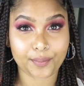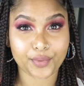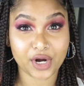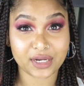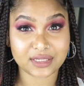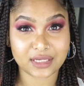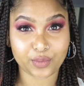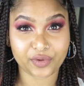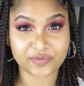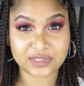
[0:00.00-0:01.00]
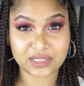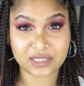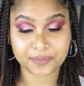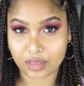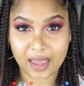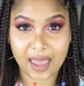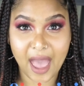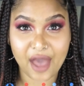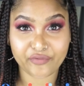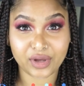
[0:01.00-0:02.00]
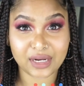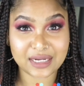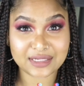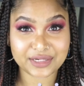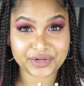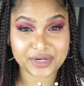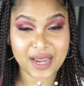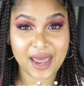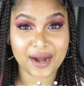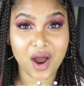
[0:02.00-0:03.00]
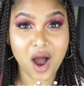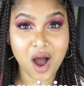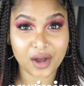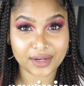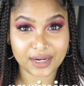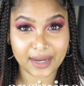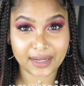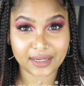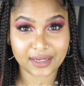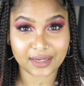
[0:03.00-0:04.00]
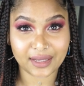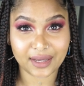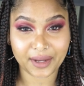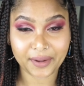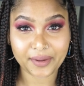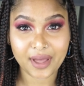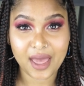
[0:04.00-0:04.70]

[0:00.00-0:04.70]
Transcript: products that we've seen they have glycerin and arginine in here